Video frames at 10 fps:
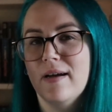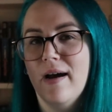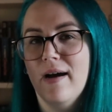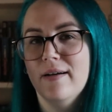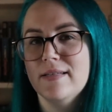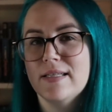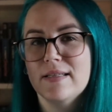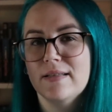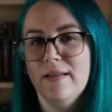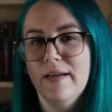at
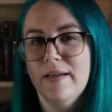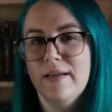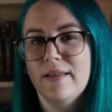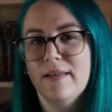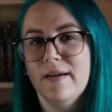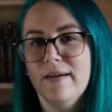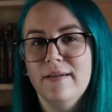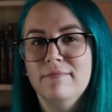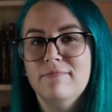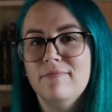like
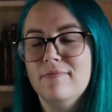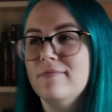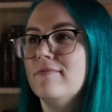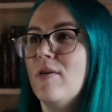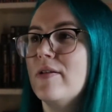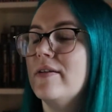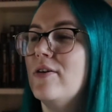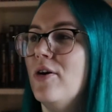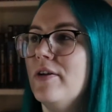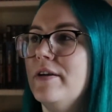the what do they
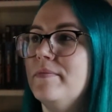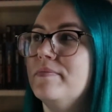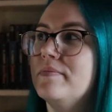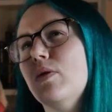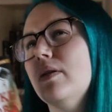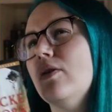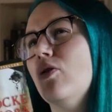call it? What do they